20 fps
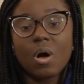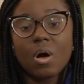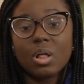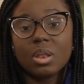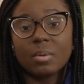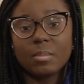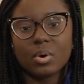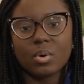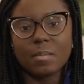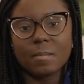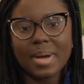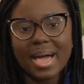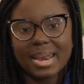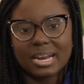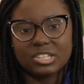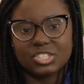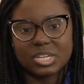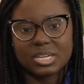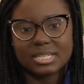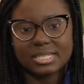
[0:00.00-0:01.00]
all about
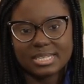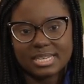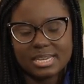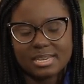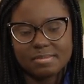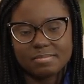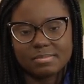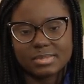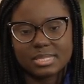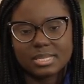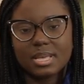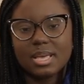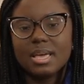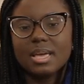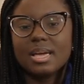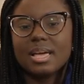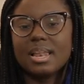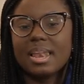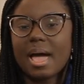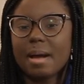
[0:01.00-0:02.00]
managing teams,
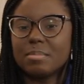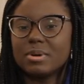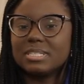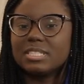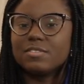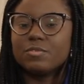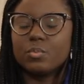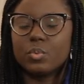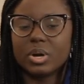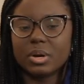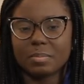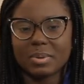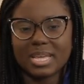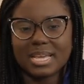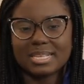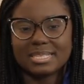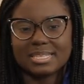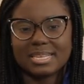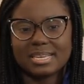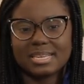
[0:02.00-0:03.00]
collaborative
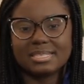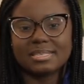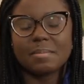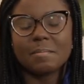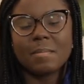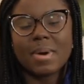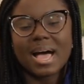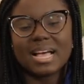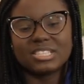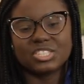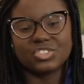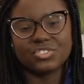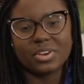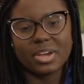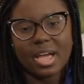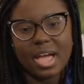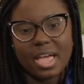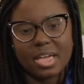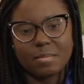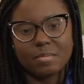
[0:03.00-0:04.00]
workplaces,
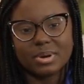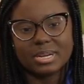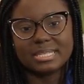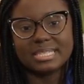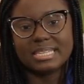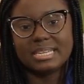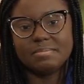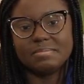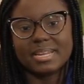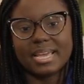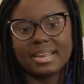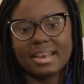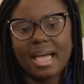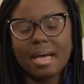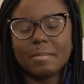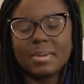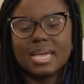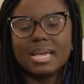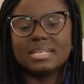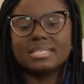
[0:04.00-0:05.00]
mastering hybrid team
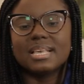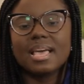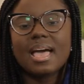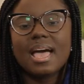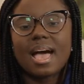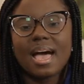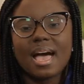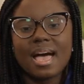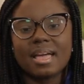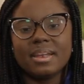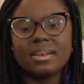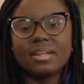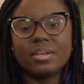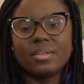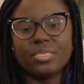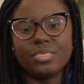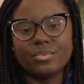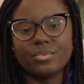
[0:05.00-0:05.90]
dynamics, and a